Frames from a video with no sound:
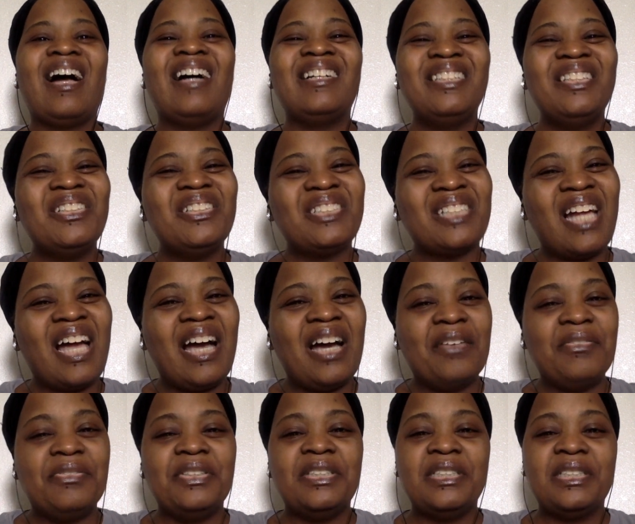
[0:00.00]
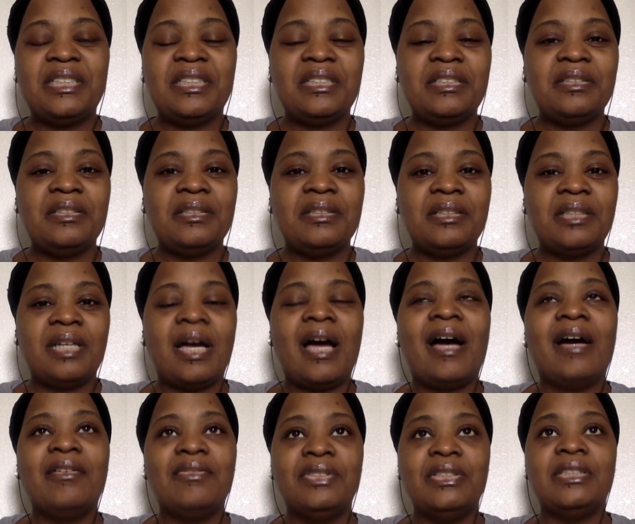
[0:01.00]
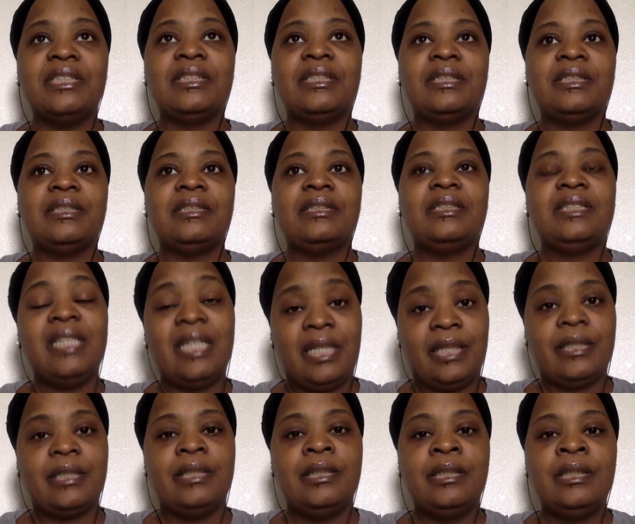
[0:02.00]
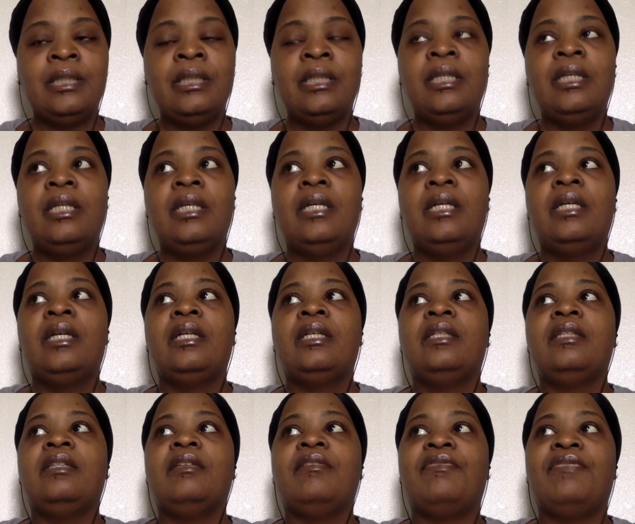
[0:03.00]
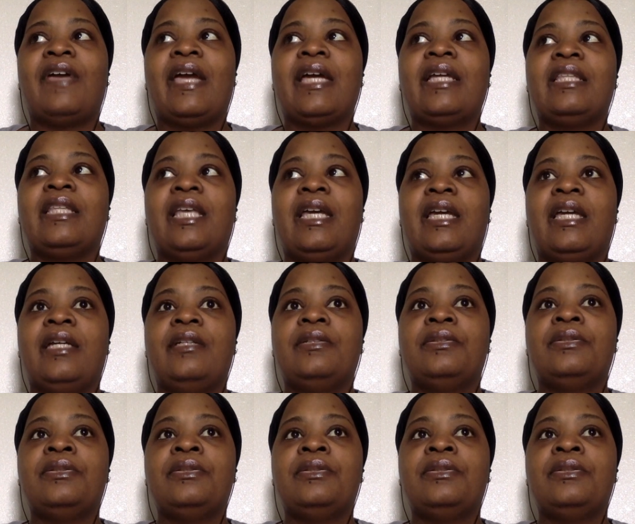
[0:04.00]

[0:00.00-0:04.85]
here's an obvious, an obvious tick the fact that